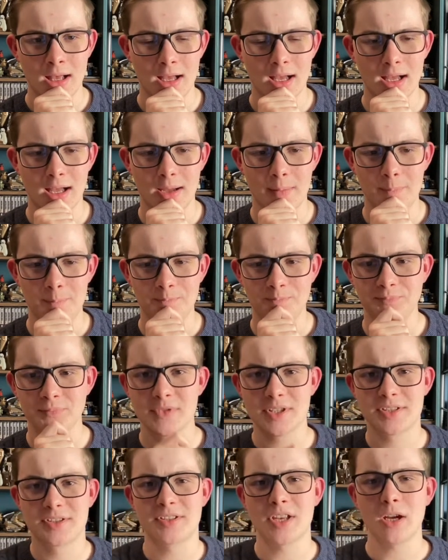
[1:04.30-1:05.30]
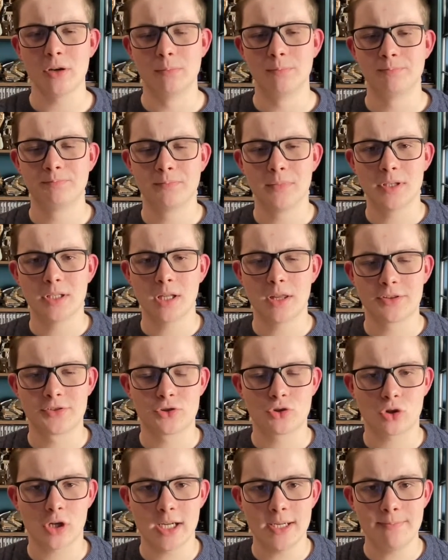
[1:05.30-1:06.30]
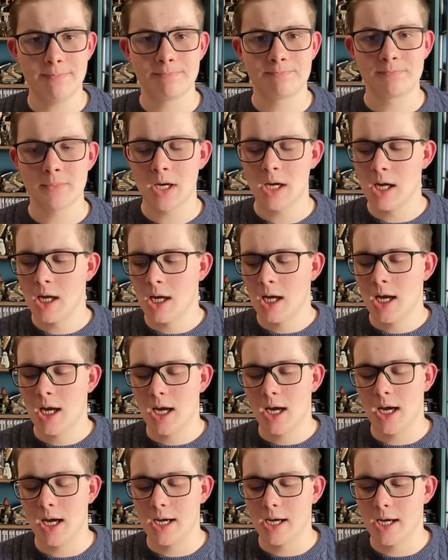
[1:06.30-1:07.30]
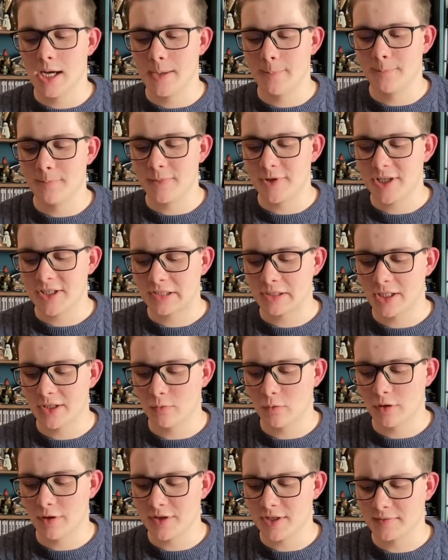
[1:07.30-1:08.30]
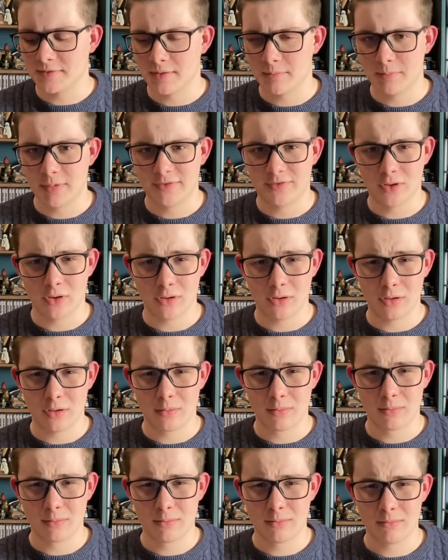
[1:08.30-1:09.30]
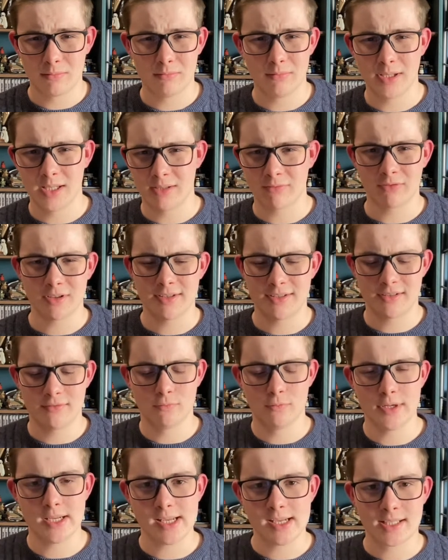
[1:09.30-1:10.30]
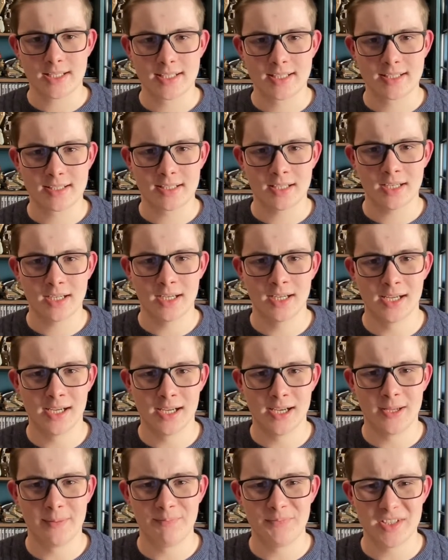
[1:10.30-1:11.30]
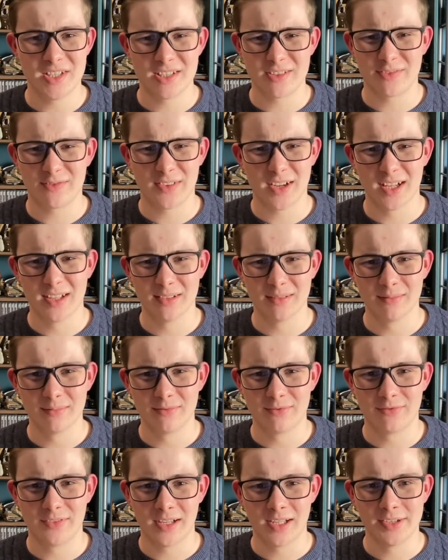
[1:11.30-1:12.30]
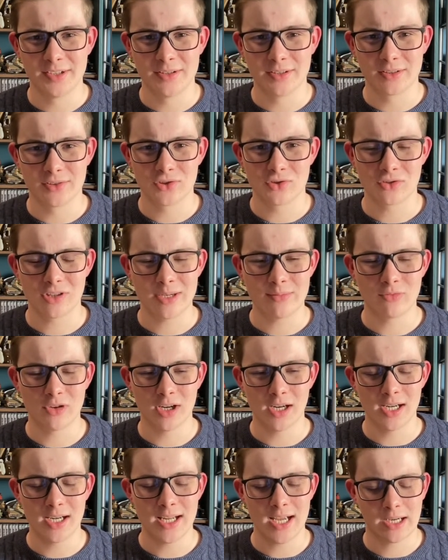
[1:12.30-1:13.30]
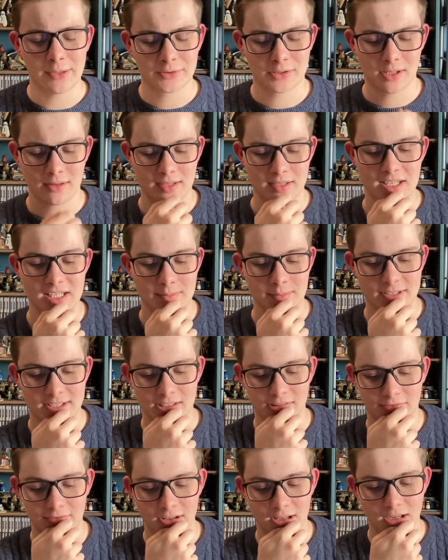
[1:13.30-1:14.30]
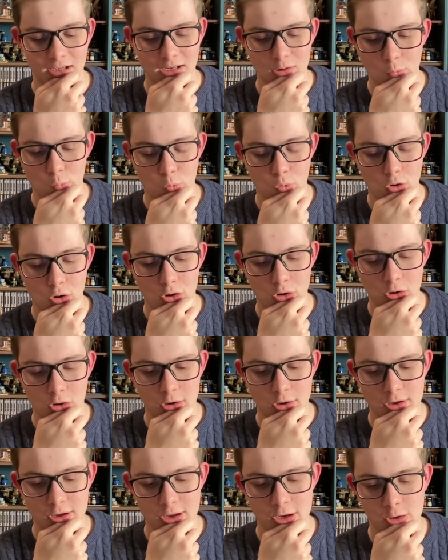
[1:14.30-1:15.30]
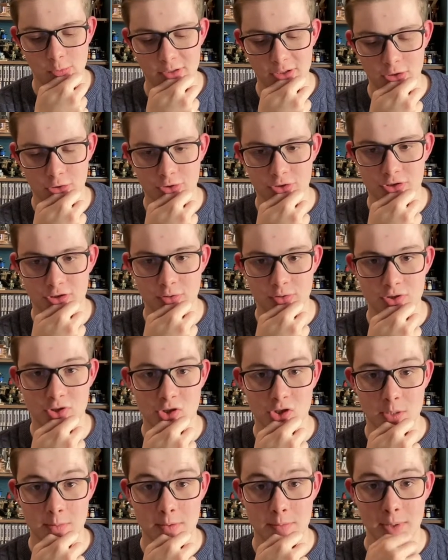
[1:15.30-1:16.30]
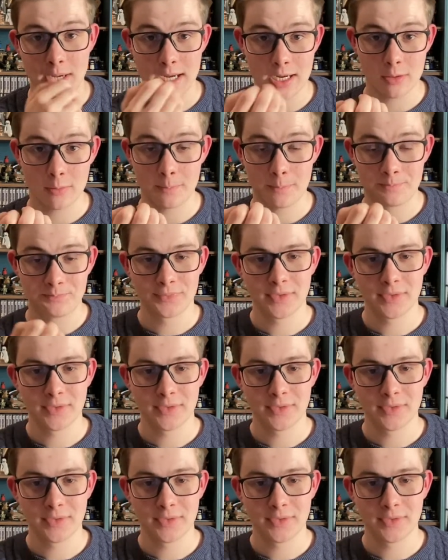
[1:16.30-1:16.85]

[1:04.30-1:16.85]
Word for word: Um, so, another stream. Um, just like the ones I've done before in recent weeks, and um, just felt felt like doing a stream really. And I was kind of thinking to myself earlier what it would be good to do a stream about